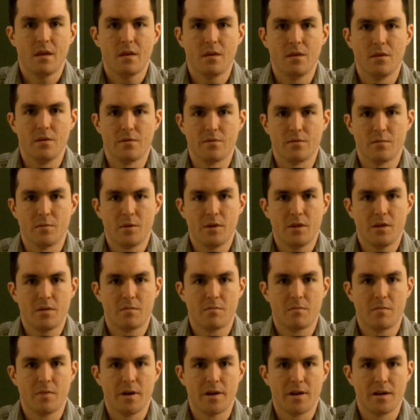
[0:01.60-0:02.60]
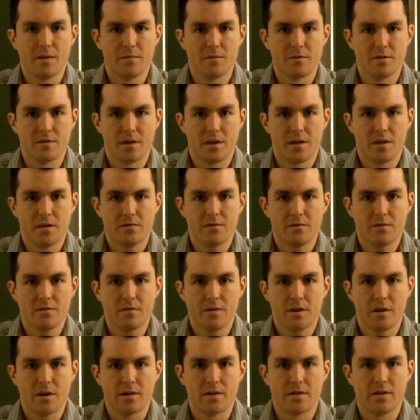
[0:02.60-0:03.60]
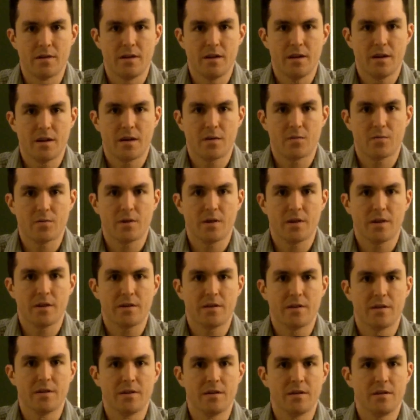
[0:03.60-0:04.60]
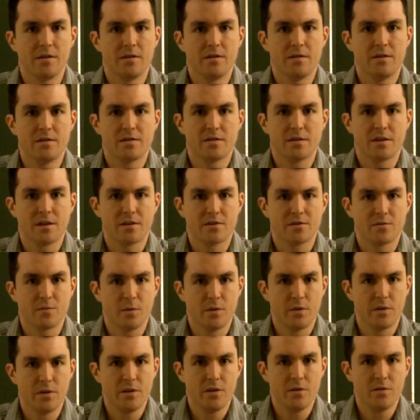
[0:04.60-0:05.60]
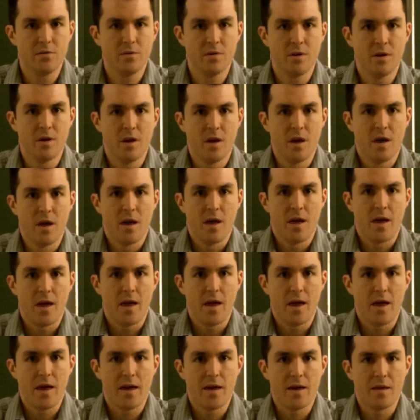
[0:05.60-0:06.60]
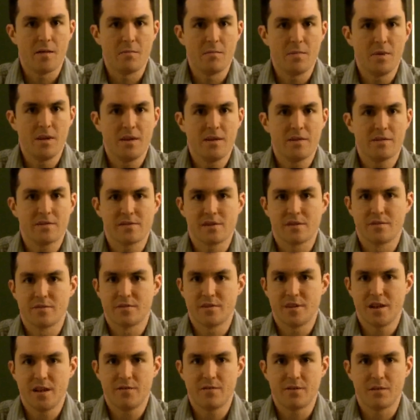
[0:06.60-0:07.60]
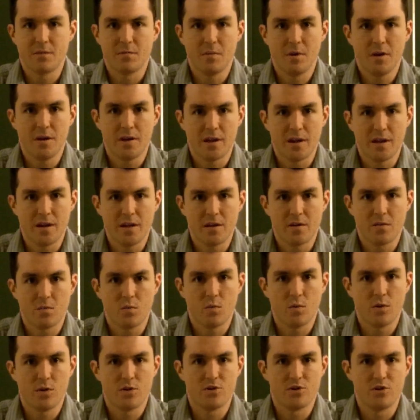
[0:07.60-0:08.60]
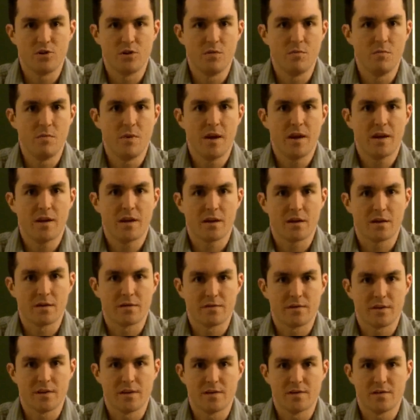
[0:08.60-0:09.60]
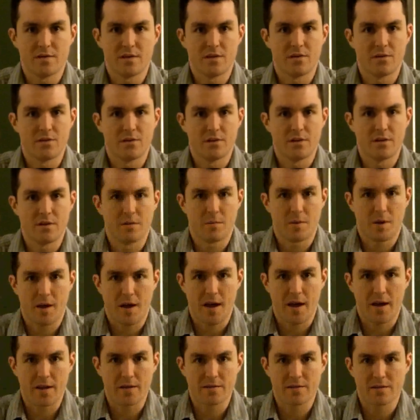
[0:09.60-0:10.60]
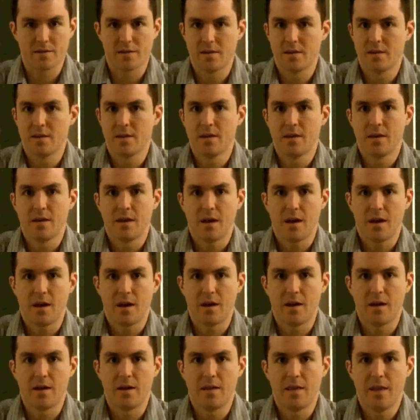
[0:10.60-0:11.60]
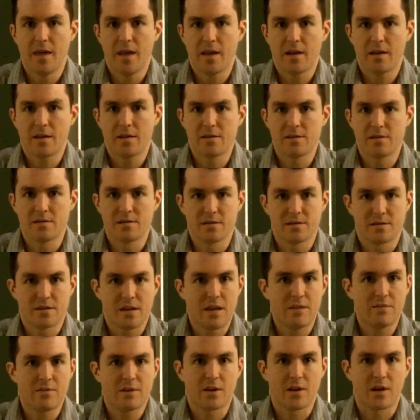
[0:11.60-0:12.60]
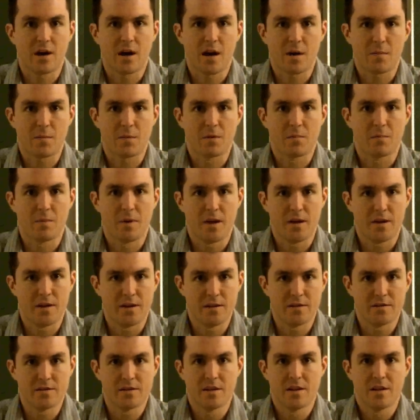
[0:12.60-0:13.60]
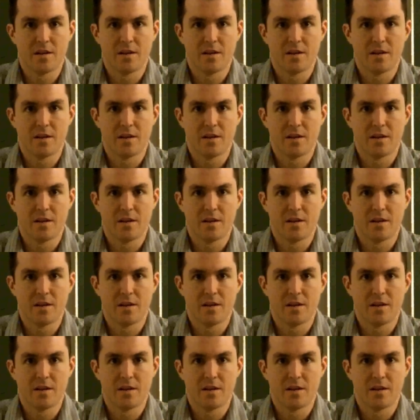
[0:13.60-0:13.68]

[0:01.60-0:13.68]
Hello everybody, my name is Andrew, and today I would like to discuss with you a means of saving money which you may not have considered in the past, and that is saving copper pennies.